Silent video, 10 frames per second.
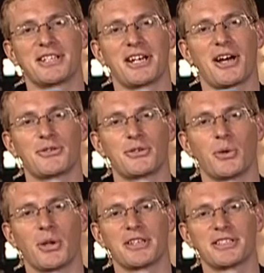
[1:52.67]
Uh,
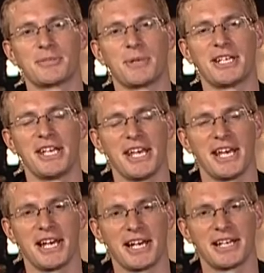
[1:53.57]
after all, this has been
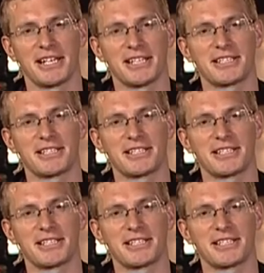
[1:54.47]
uh,